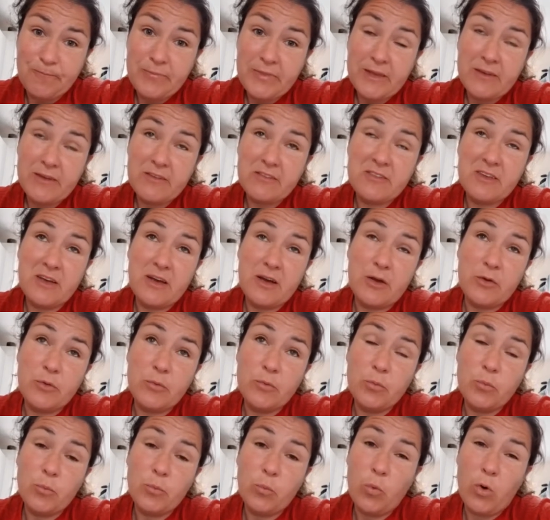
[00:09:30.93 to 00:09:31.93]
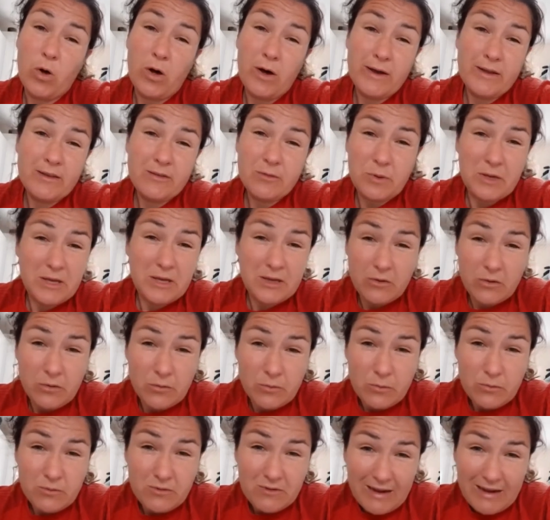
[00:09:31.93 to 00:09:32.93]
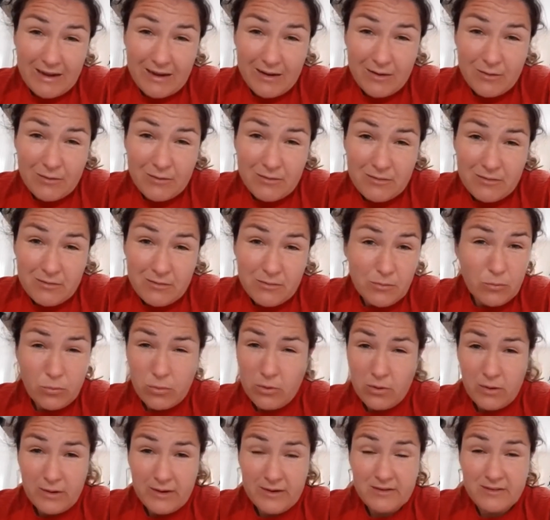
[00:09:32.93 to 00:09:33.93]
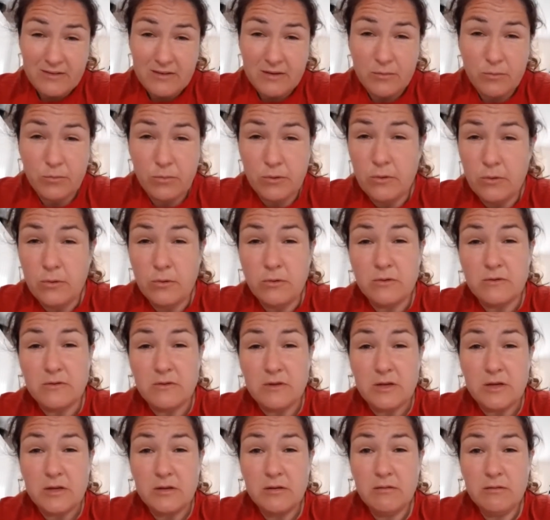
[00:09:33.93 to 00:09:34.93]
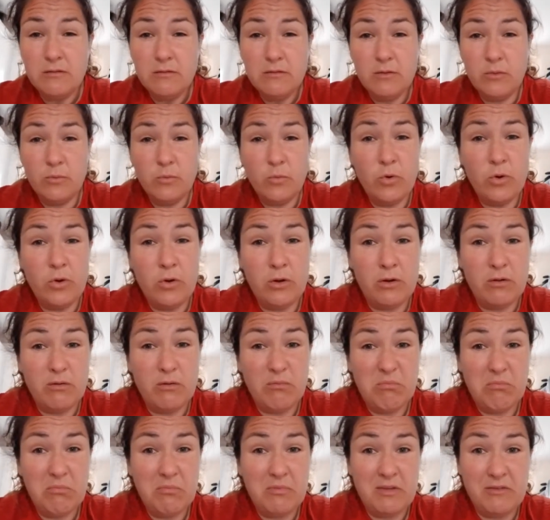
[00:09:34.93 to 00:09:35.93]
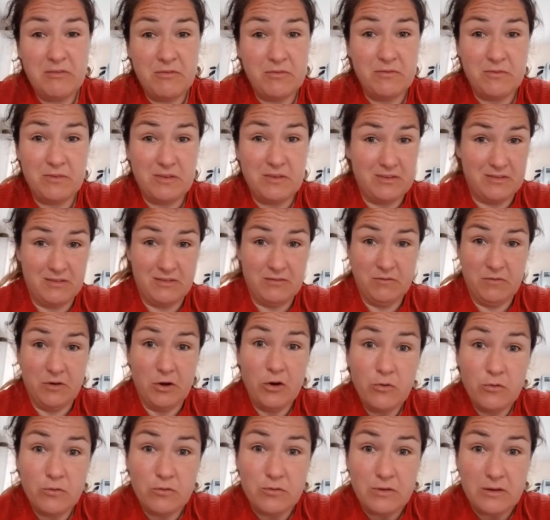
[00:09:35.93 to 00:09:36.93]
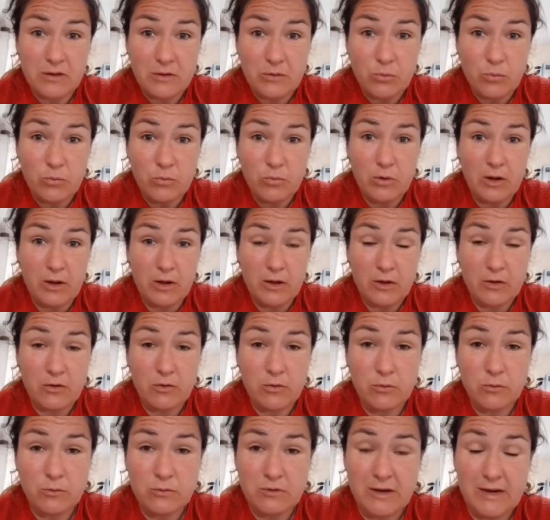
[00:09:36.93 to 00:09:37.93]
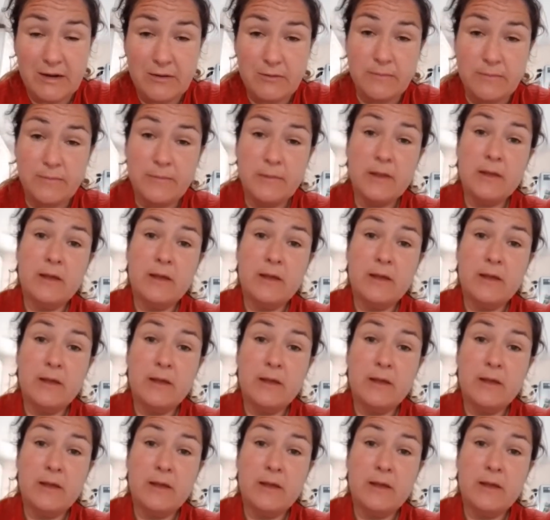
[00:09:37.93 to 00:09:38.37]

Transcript: So why do we cool down? Why is it important? And what is involved in a, a cool down.